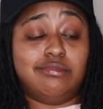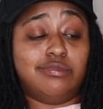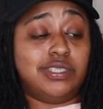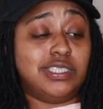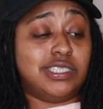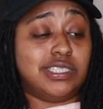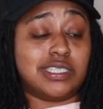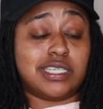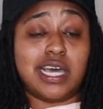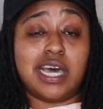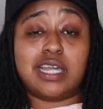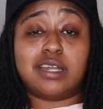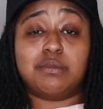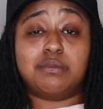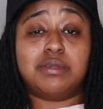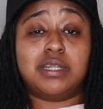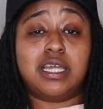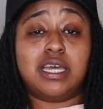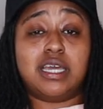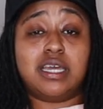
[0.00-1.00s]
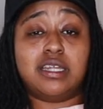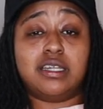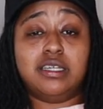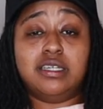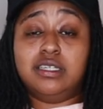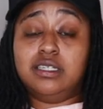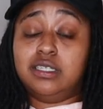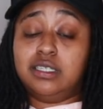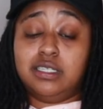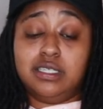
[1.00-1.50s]
We just gotta play
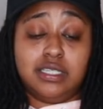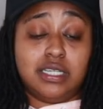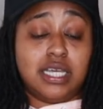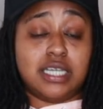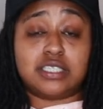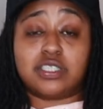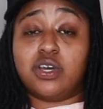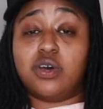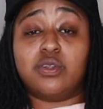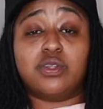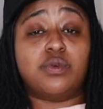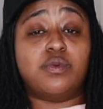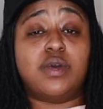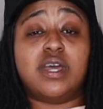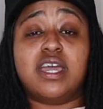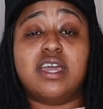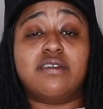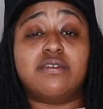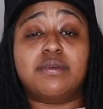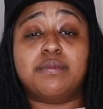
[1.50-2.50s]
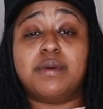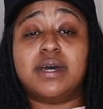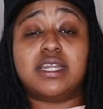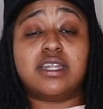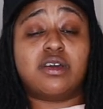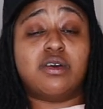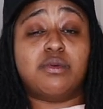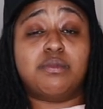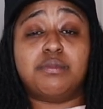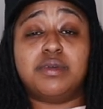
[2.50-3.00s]
it. That's the only way
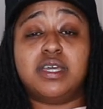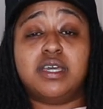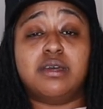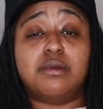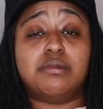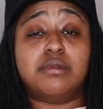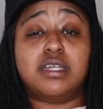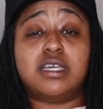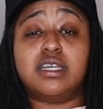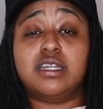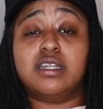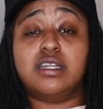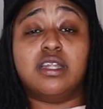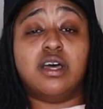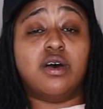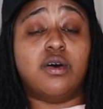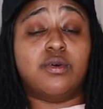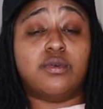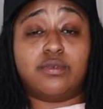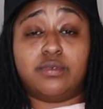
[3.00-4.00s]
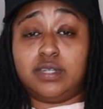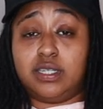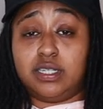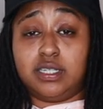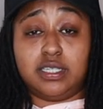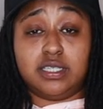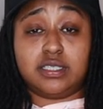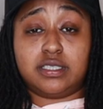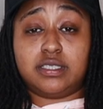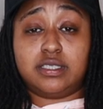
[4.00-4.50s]
everybody gonna be able to get along
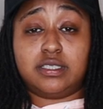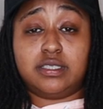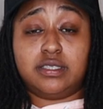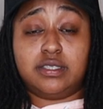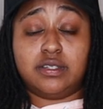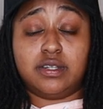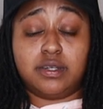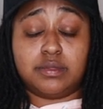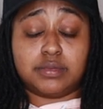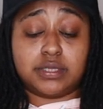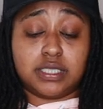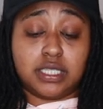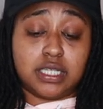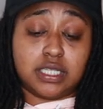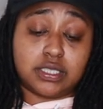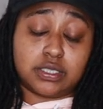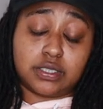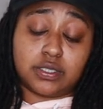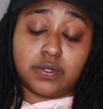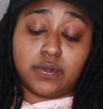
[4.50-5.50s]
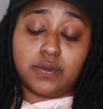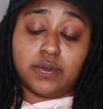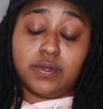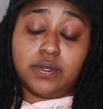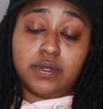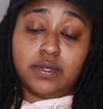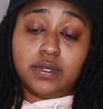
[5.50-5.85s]
in this. You know what I'm saying? So